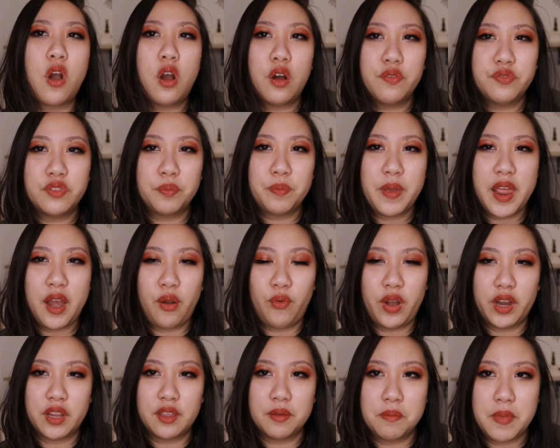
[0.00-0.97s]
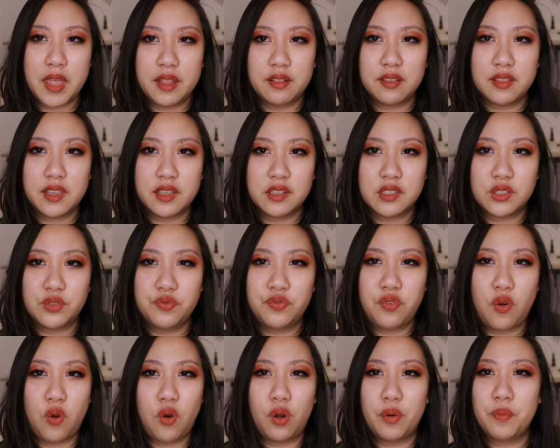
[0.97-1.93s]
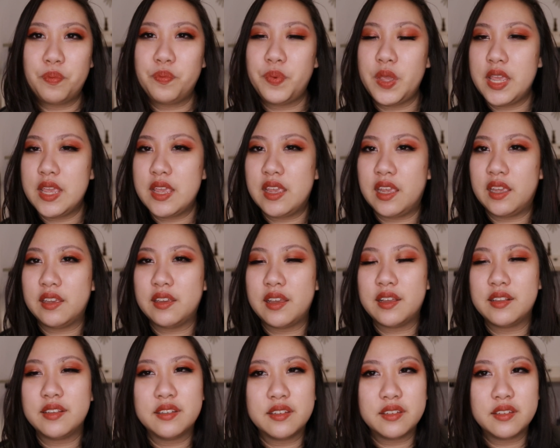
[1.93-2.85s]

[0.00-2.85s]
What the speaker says: off the bat recommend this for being